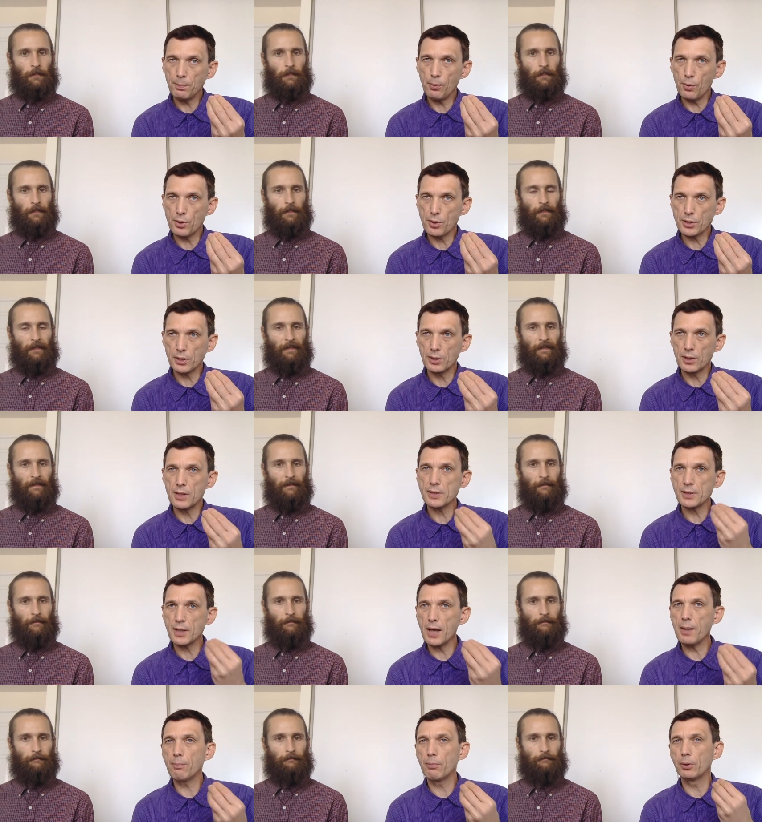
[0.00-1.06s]
Speaker 1: person, is
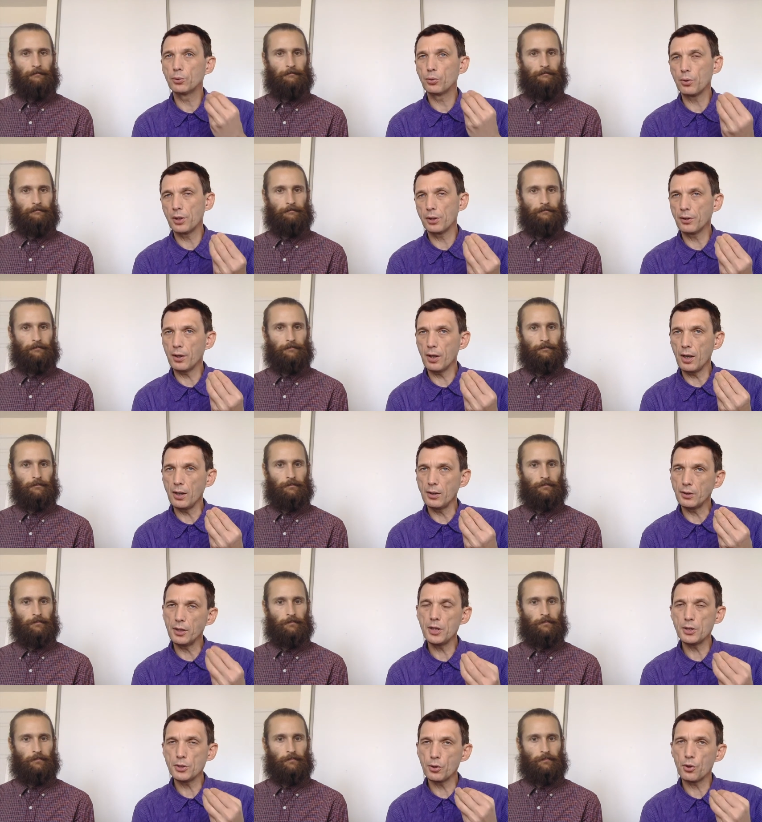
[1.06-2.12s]
able to retrain
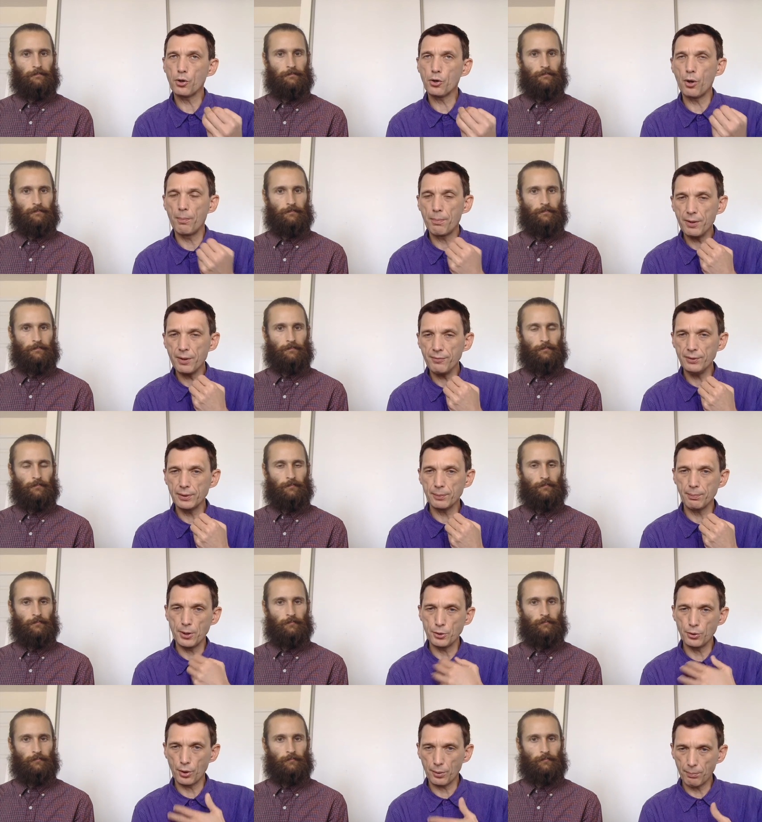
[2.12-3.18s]
his or her breathing
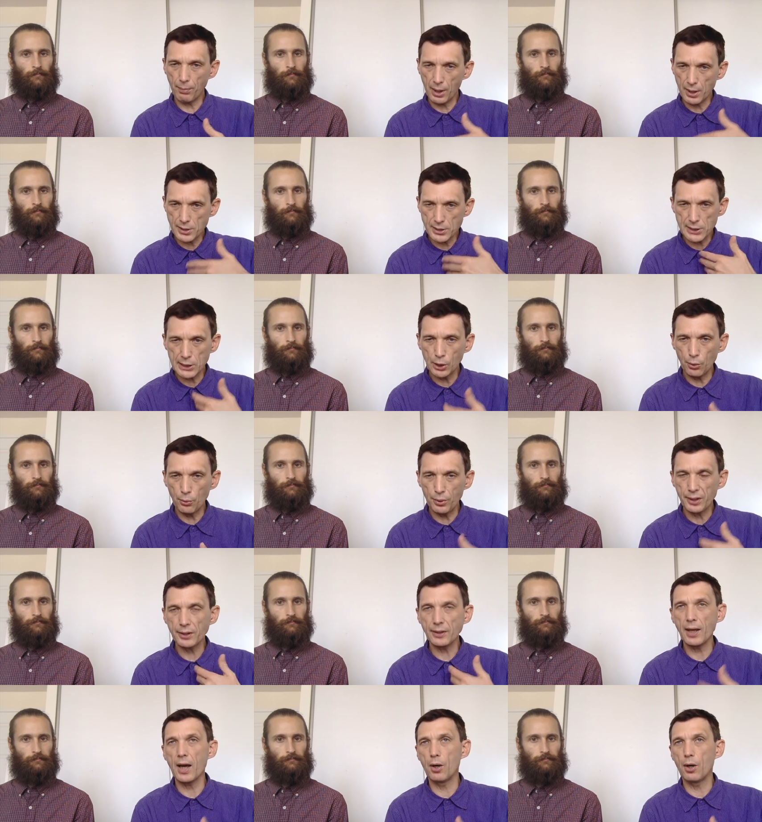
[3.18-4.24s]
pattern by slowing
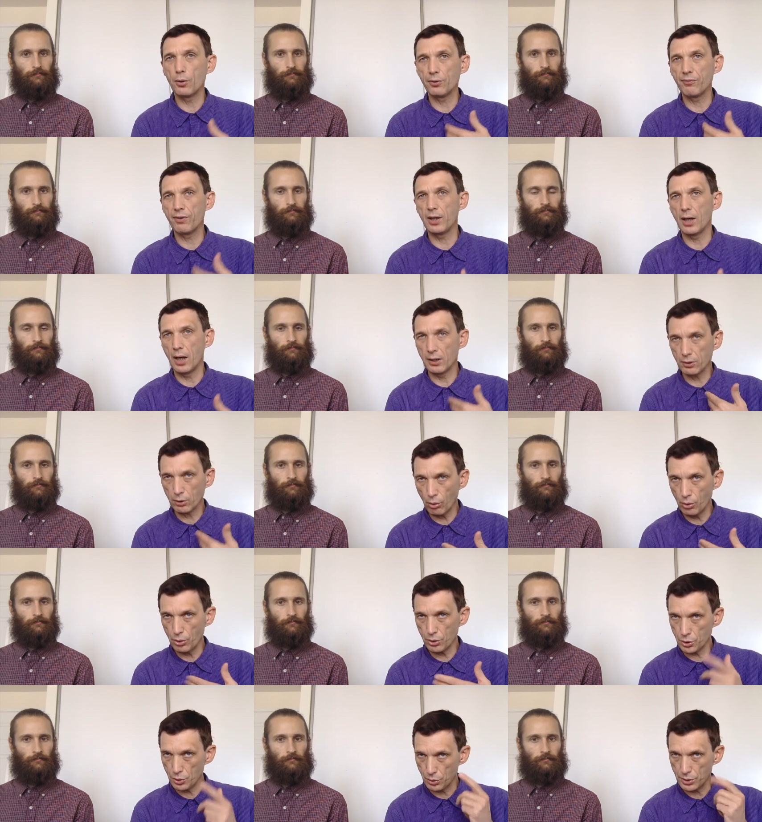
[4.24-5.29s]
down the
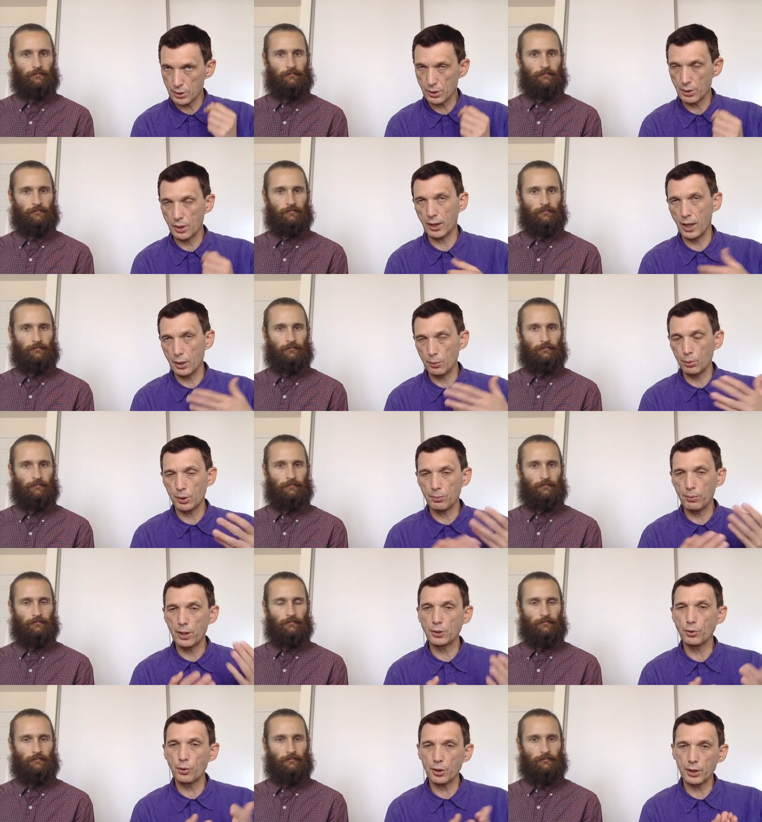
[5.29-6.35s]
unconscious, again, what we are
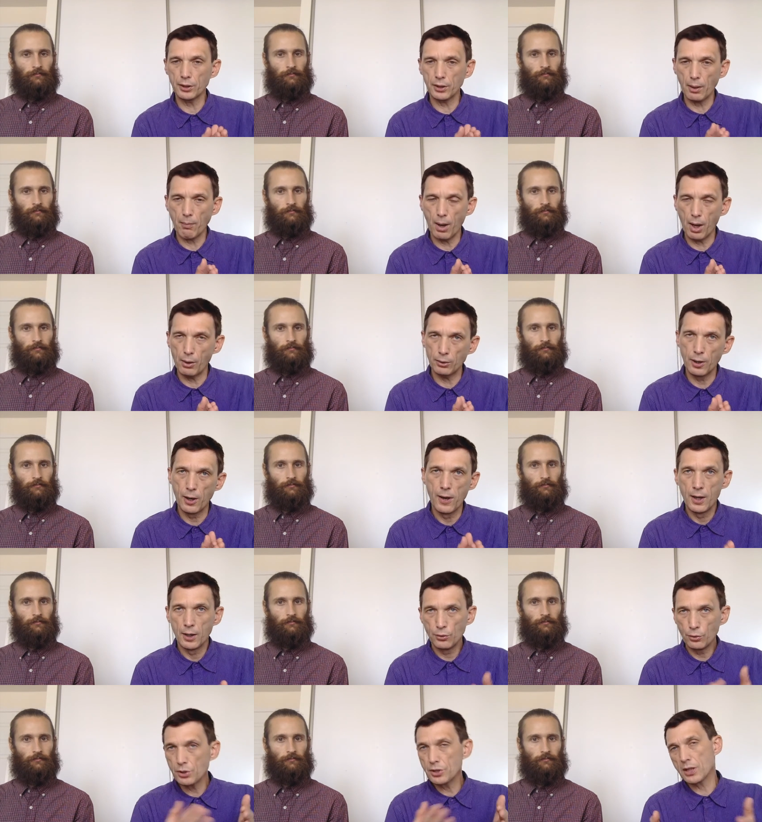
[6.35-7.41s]
talking about,
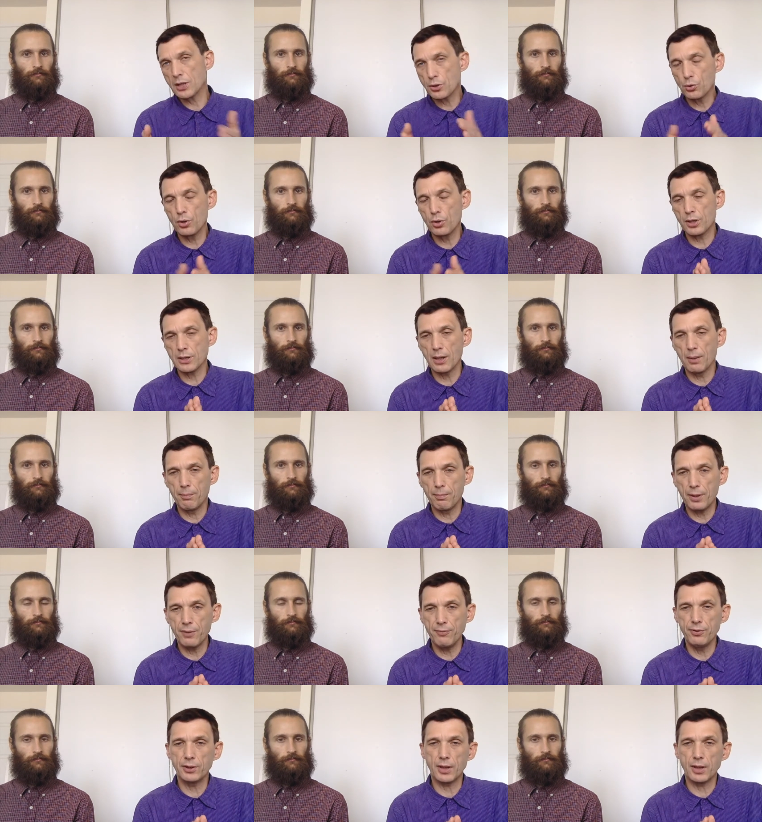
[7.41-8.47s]
not just doing some
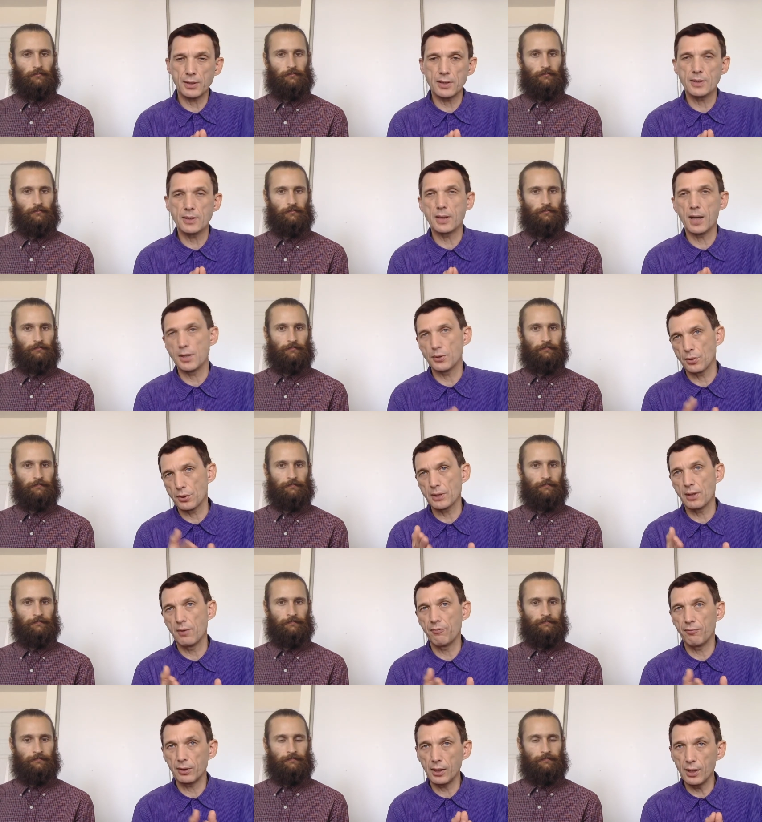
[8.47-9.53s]
breathing exercise or
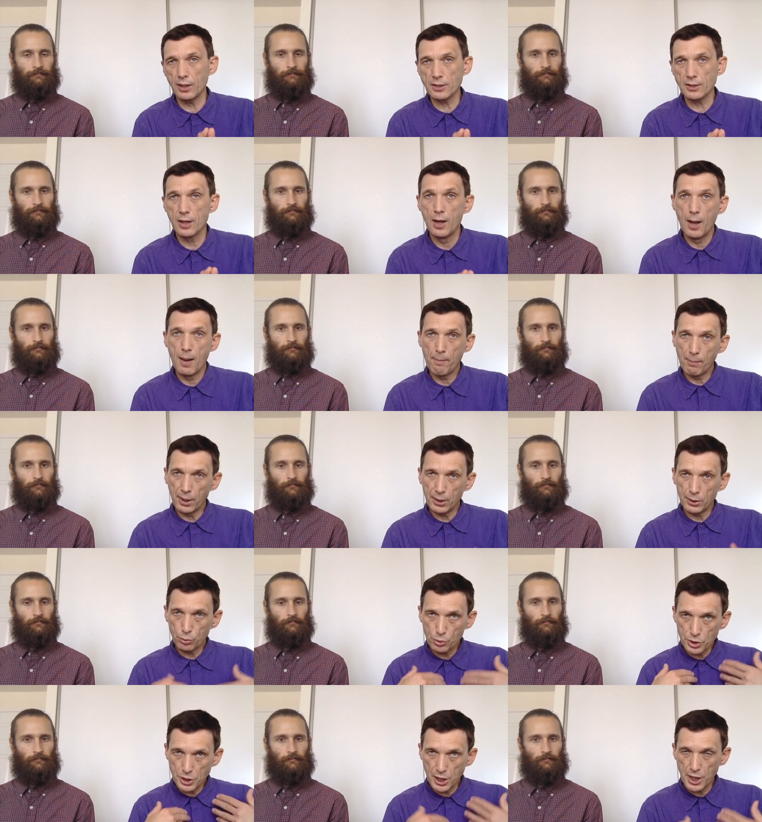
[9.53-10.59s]
something else, but to
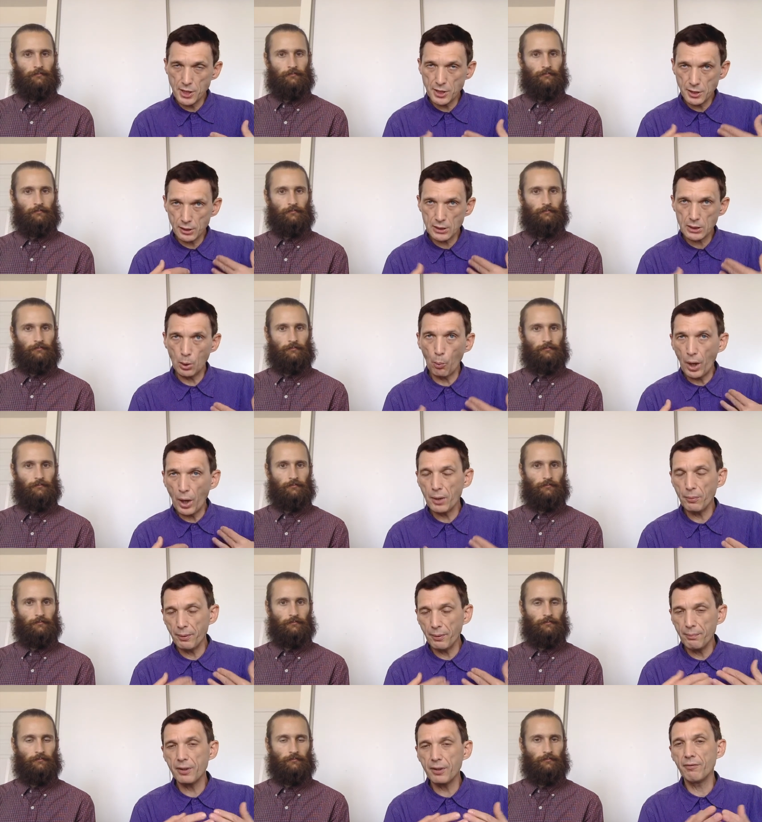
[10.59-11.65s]
changing the way we
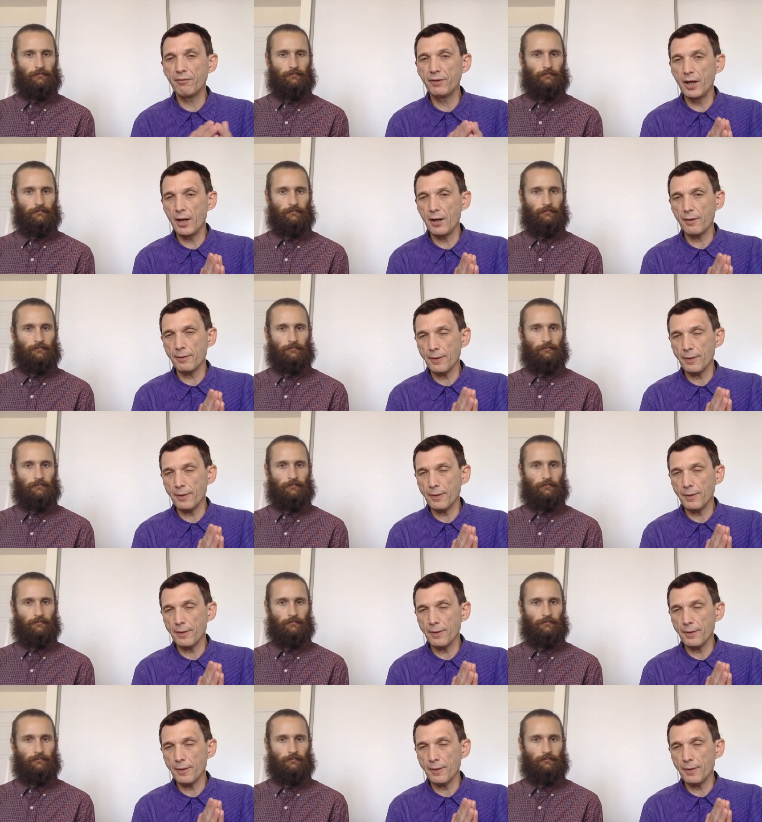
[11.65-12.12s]
breathe day and